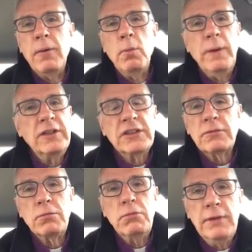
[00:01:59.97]
We
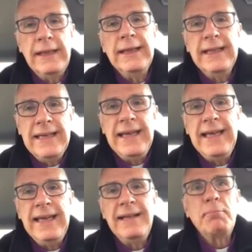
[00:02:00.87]
just really
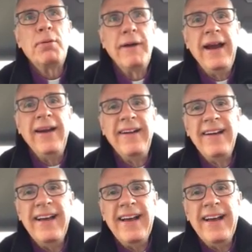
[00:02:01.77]
need prayer.